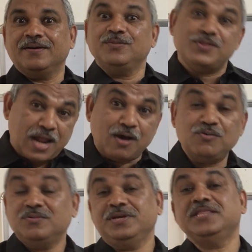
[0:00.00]

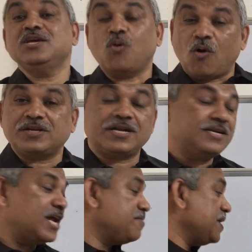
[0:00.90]
Now, in the
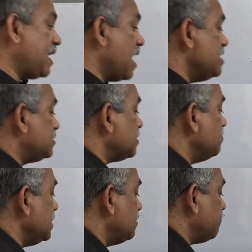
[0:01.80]
alternate
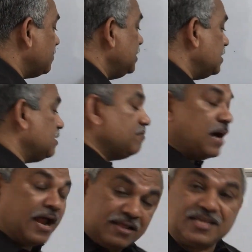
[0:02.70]
mechanism,
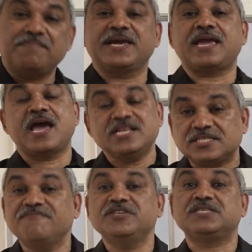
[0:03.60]
another
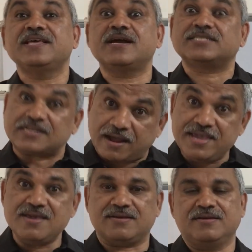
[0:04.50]
mechanism which they are
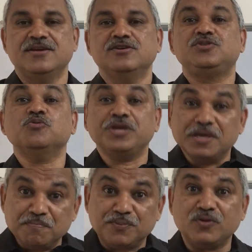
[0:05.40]
trying to
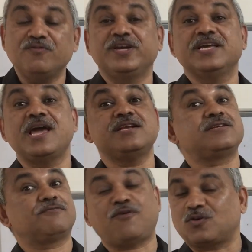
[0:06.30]
improve
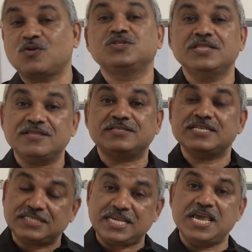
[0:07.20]
greater
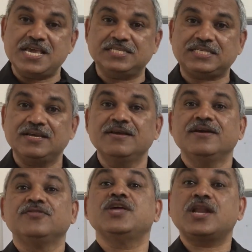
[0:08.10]
photosynthesis is
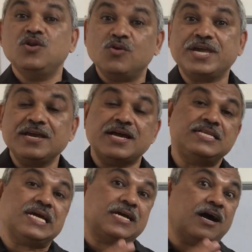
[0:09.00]
they are looking
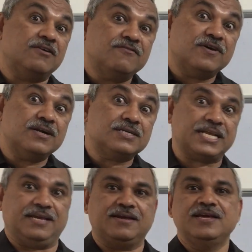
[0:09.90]
at
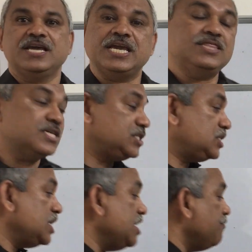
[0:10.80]
converting the
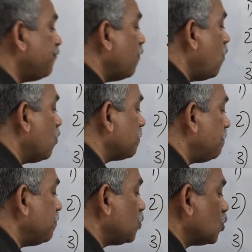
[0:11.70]

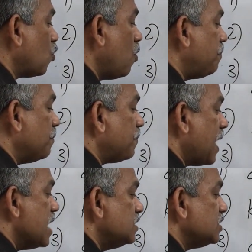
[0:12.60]
C4 crop
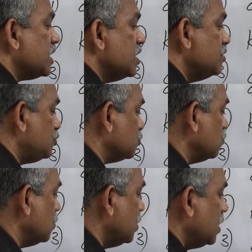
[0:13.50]
plants
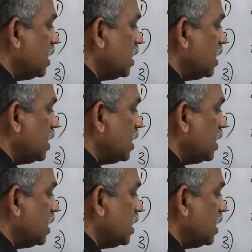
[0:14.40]
into